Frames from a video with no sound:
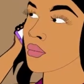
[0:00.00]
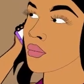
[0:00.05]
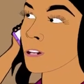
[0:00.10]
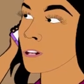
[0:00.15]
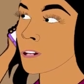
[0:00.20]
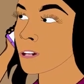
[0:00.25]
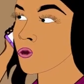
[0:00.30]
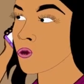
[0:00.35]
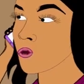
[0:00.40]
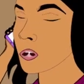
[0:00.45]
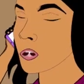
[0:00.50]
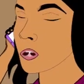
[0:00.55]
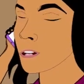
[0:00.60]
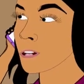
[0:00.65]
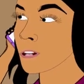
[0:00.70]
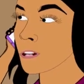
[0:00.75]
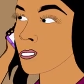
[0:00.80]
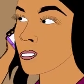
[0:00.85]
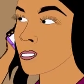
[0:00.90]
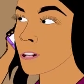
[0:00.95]
No issues
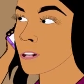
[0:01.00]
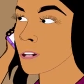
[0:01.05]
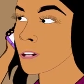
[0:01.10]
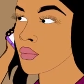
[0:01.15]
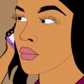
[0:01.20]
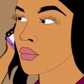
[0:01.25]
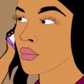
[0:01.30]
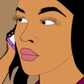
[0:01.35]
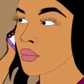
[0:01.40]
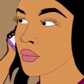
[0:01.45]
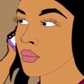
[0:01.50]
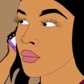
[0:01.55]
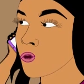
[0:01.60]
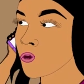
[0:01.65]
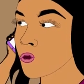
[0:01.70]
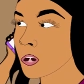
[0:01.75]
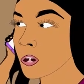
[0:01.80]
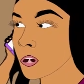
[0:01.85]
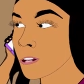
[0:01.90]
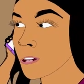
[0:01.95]
at all.
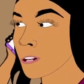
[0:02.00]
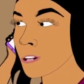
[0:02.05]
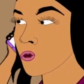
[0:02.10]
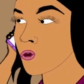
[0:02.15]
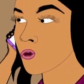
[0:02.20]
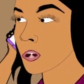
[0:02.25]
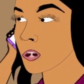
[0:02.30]
Thanks for showing